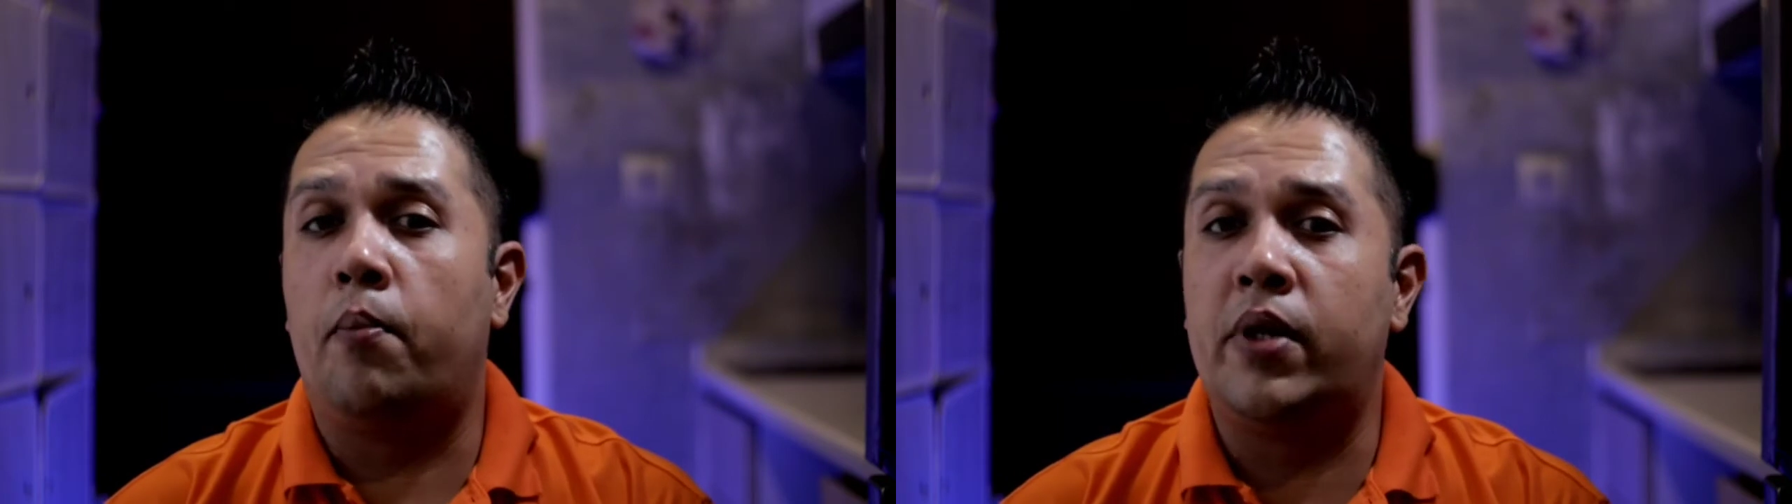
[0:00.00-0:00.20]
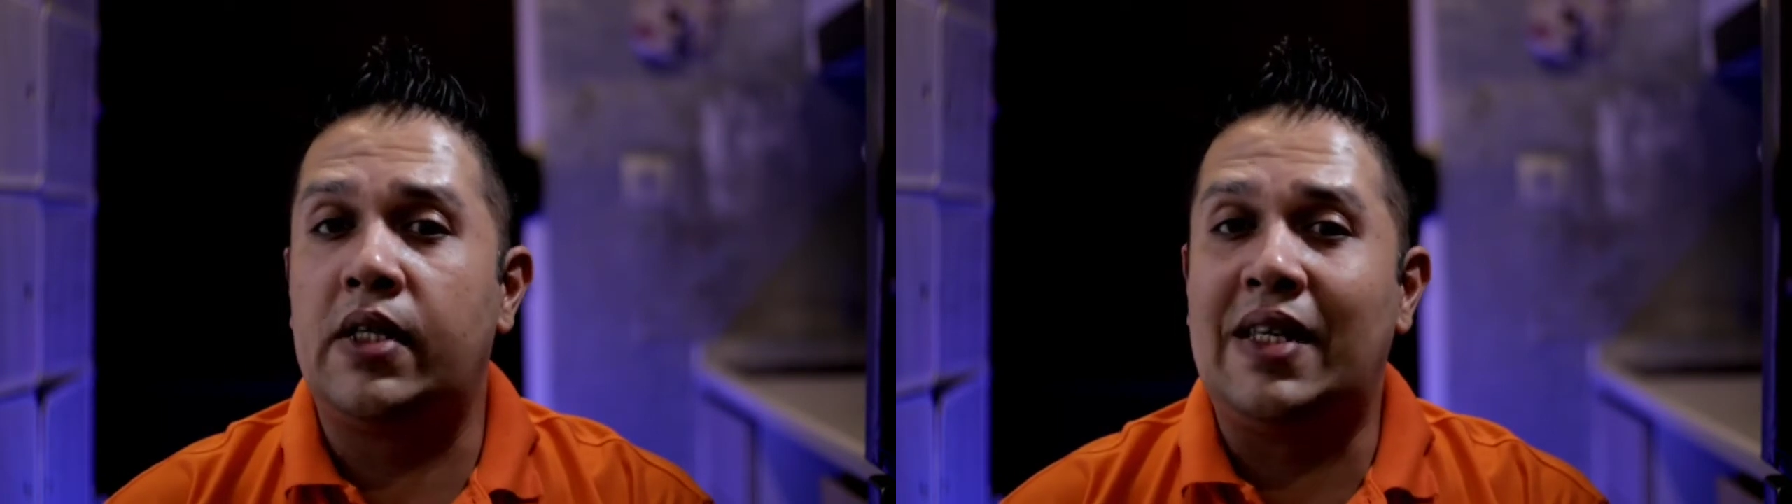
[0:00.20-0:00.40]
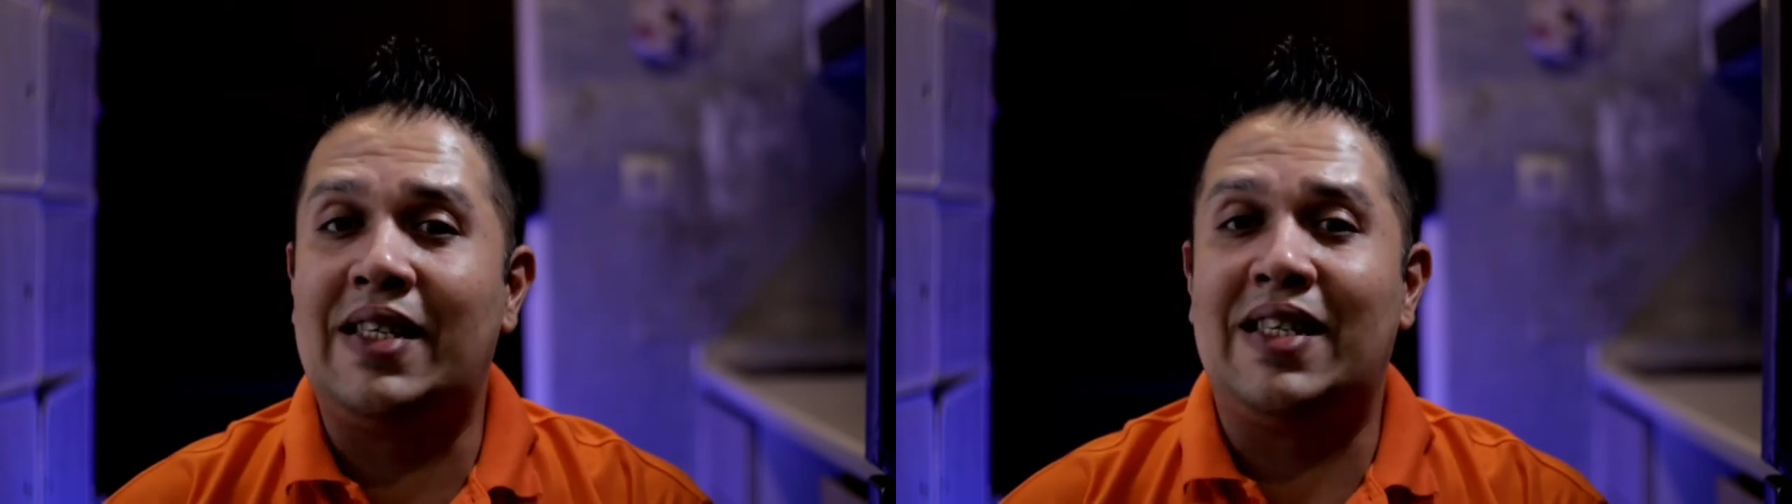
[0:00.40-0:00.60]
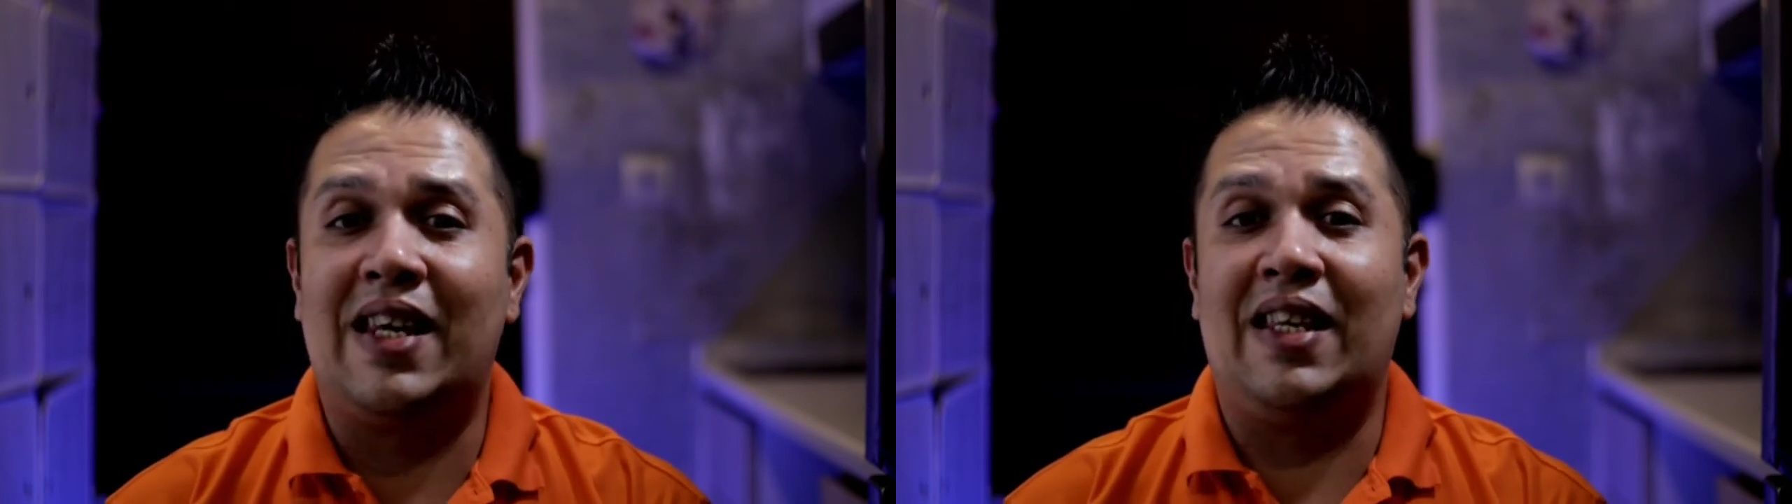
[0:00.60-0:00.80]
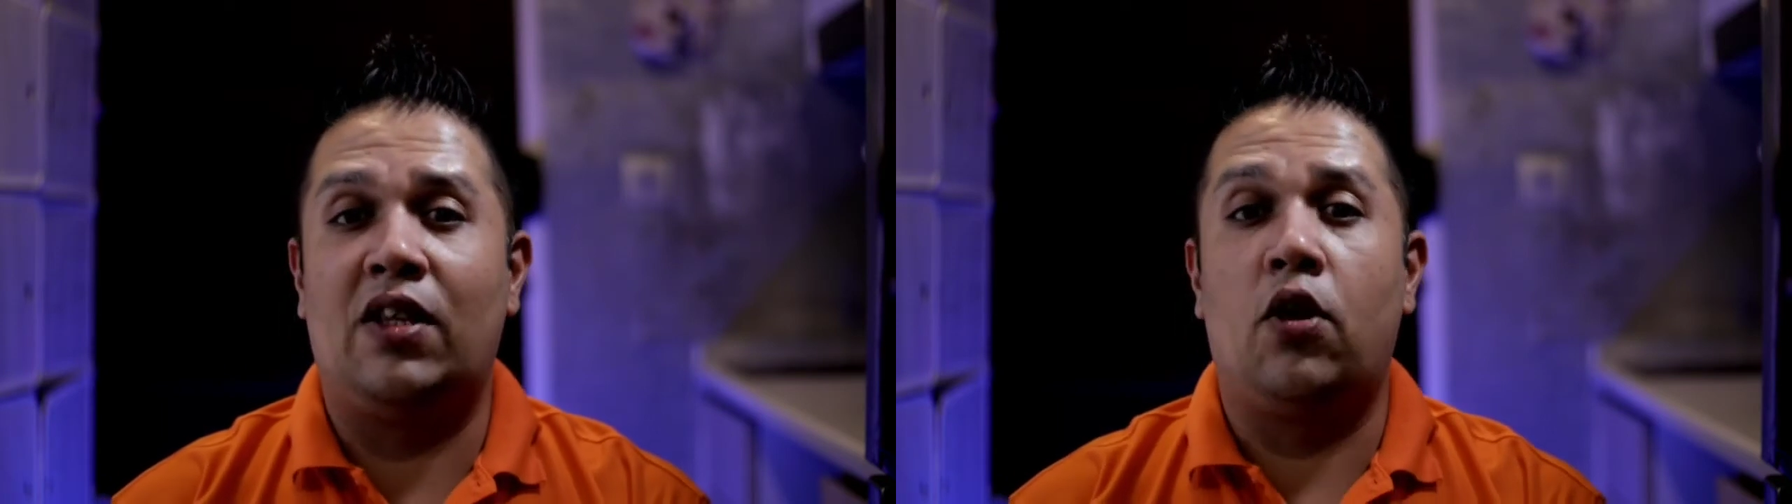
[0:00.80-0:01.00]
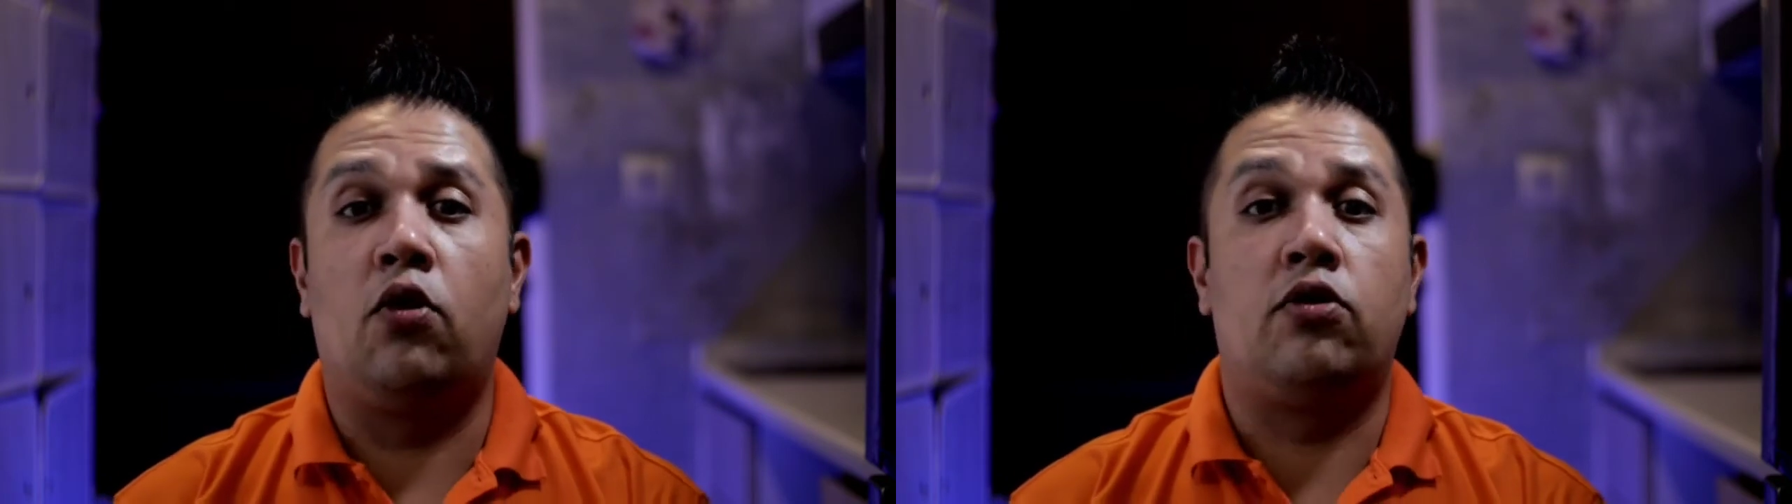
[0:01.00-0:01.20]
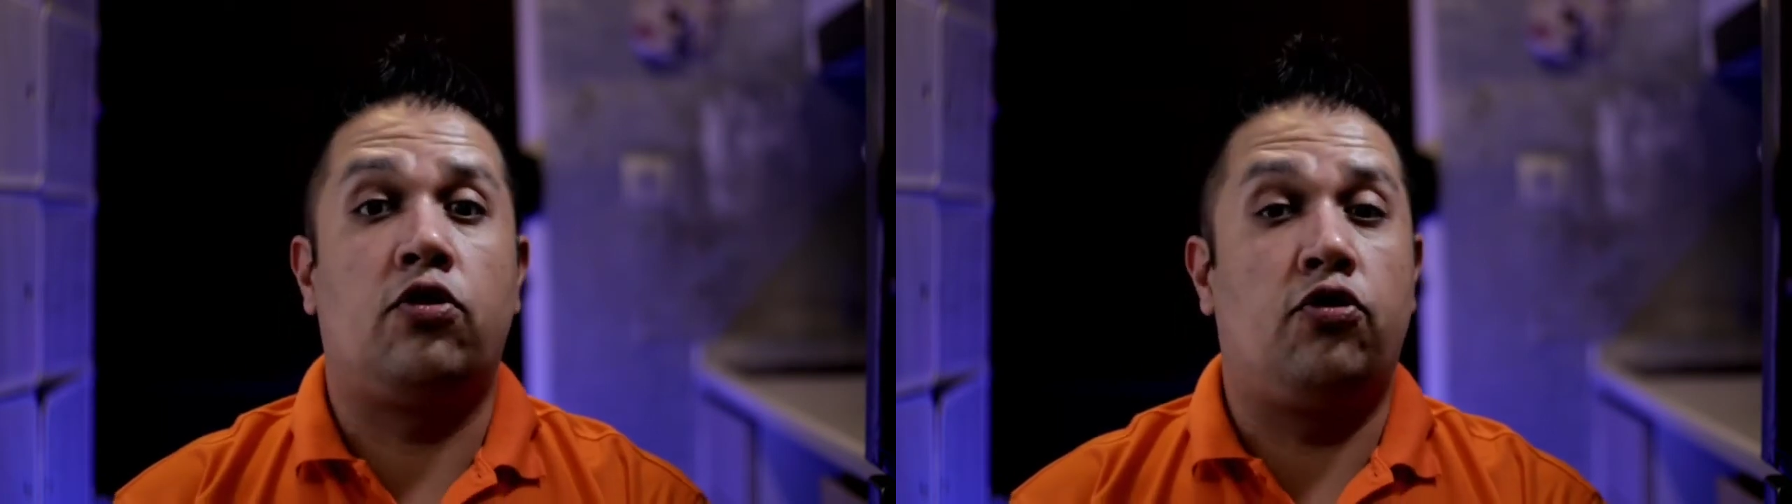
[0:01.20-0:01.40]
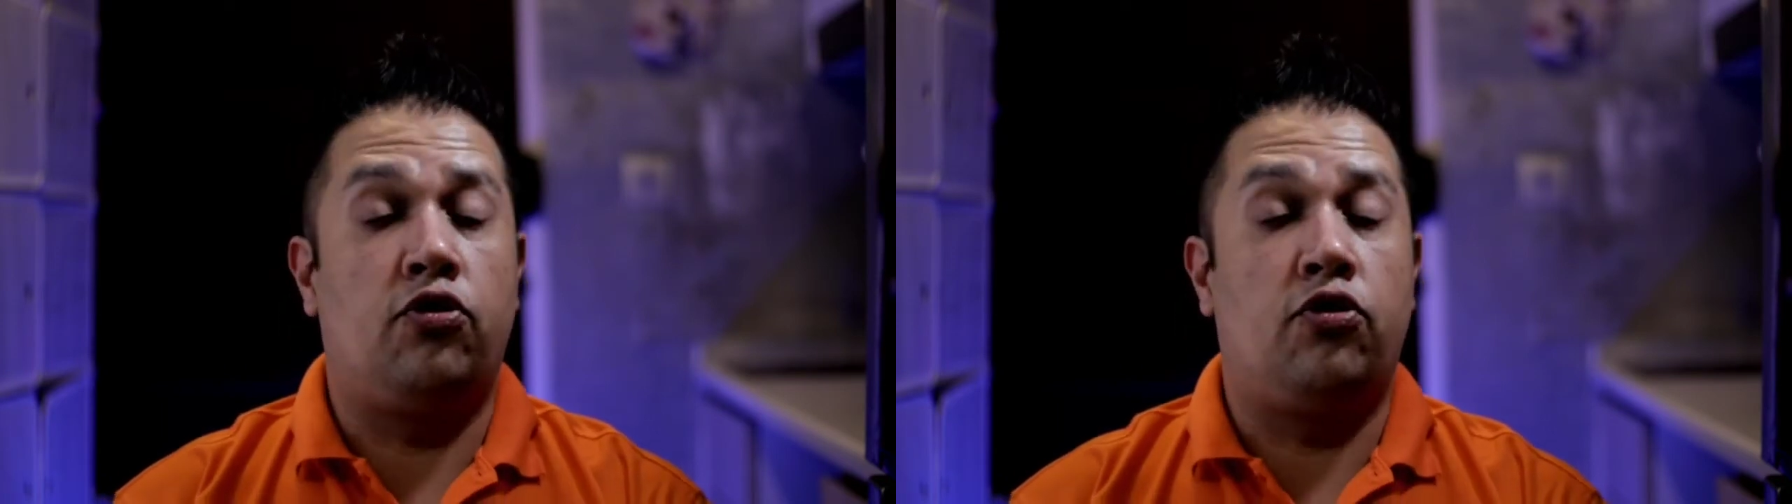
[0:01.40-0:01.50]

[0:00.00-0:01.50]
busy sending those